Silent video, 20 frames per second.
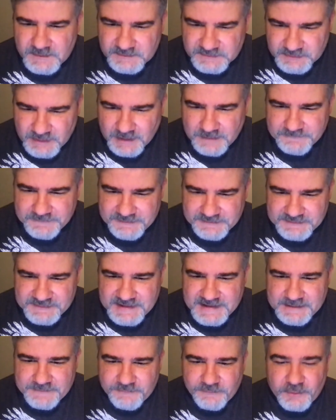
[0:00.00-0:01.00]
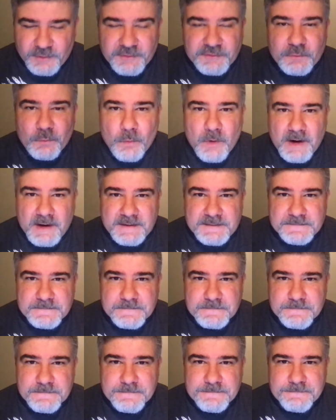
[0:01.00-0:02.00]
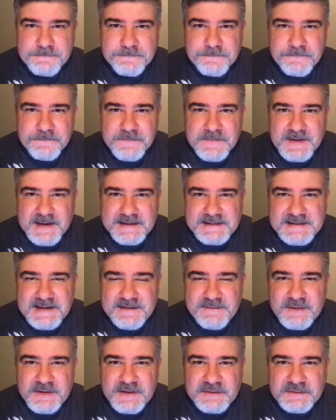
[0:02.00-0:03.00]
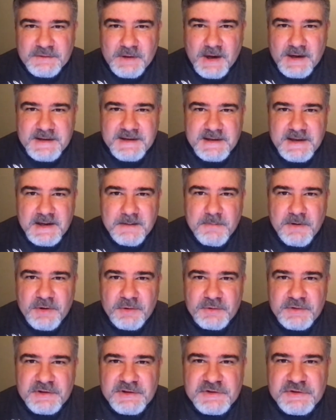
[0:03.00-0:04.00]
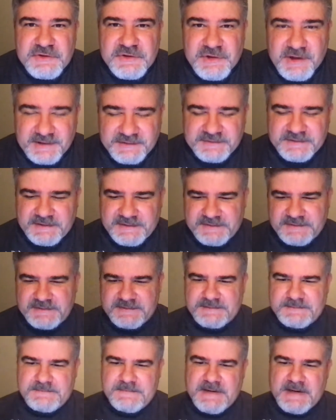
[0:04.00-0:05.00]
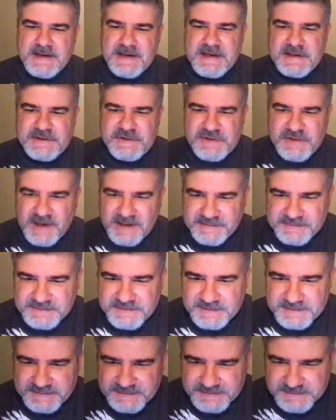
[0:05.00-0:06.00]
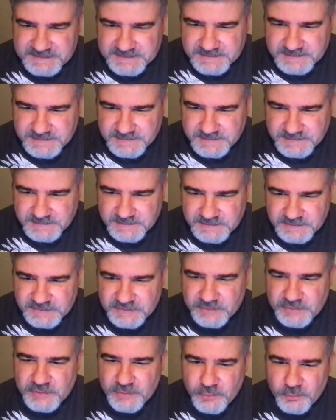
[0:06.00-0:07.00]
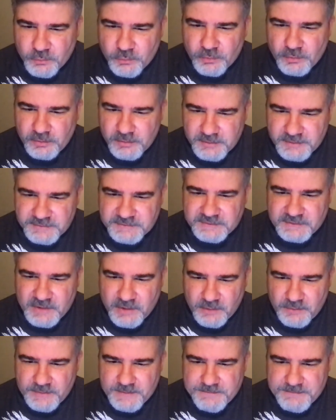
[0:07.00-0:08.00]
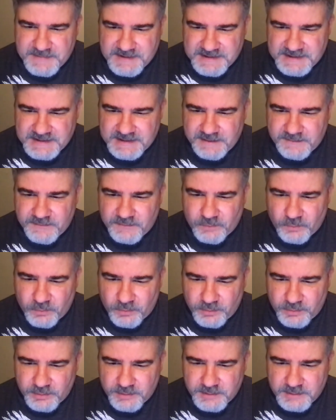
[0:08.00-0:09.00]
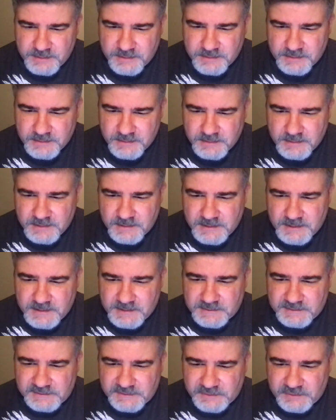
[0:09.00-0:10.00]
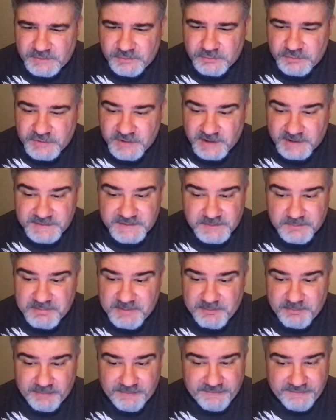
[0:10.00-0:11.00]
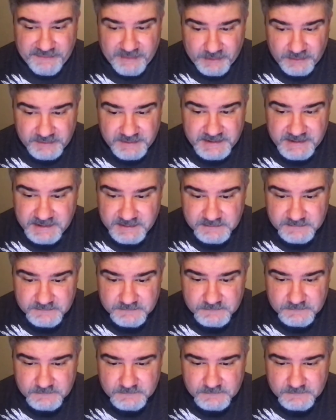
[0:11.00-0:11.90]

Psalm 58, verse 1, David is talking about justice. Justice. Do you rulers know the meaning of the word? Do you judge the people fairly?